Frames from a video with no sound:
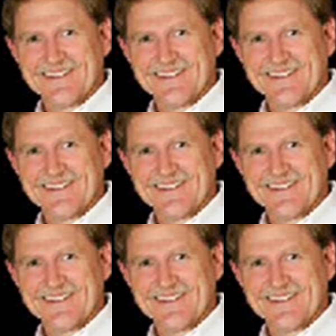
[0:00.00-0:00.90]

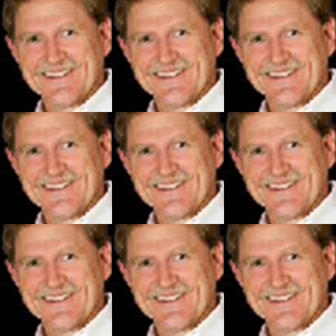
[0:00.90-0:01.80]

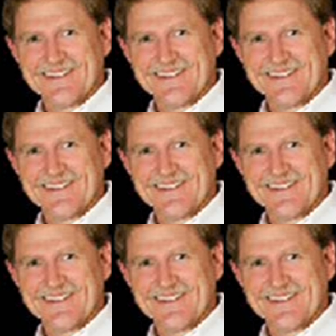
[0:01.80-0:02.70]

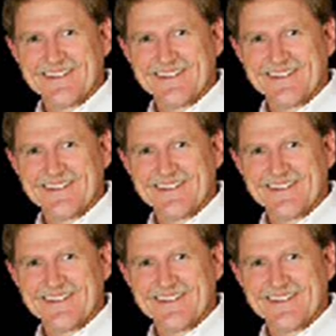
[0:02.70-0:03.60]

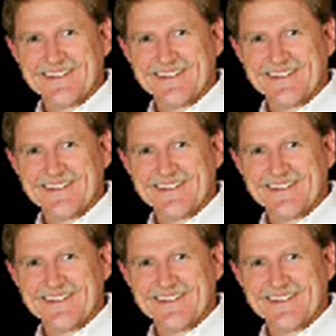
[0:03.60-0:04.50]

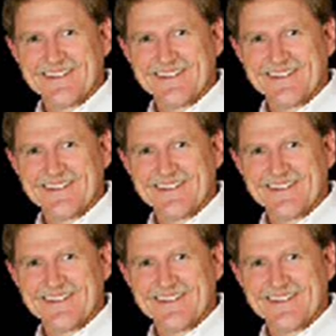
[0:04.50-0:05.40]

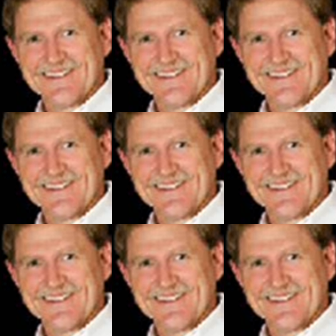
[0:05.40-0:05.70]
The face doesn't move, so there is nothing to read.